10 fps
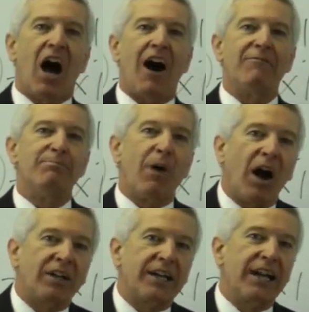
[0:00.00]
of
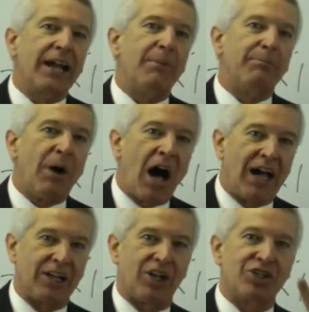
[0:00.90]
marketing
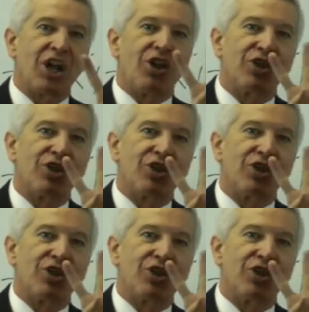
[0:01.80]
models,